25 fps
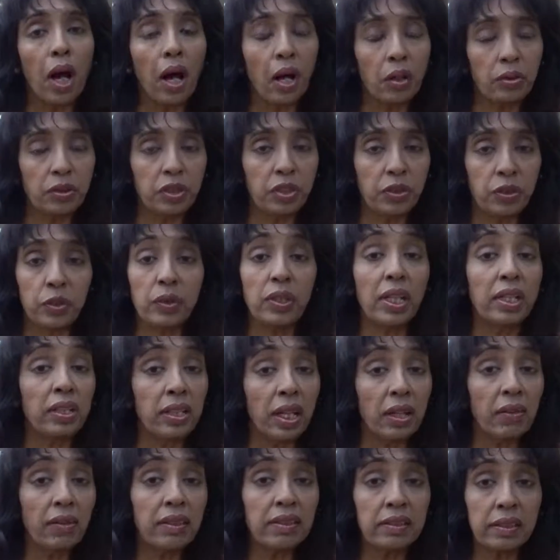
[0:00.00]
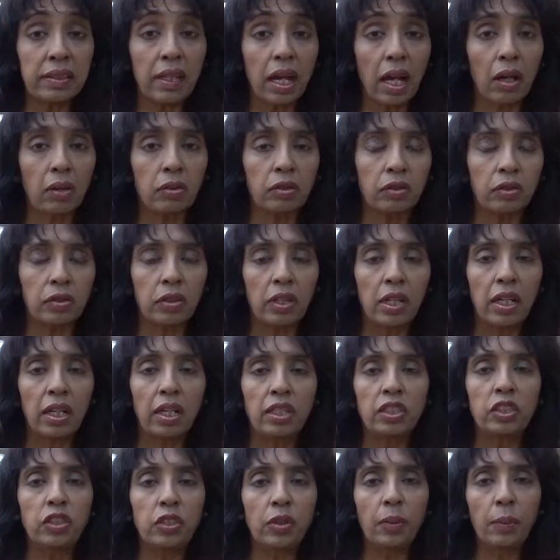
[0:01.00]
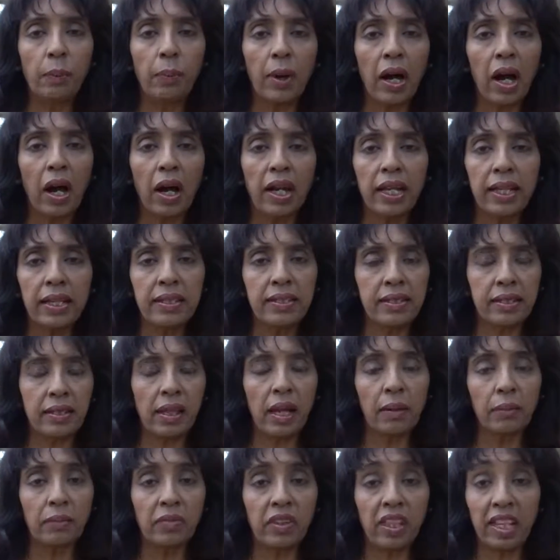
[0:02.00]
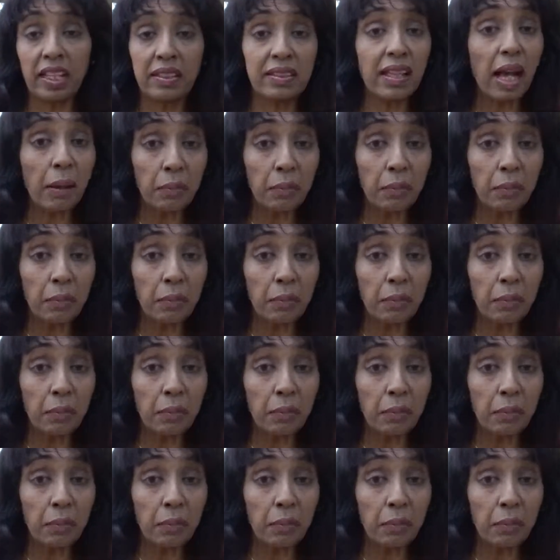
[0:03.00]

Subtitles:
out to the nearest town to buy some things.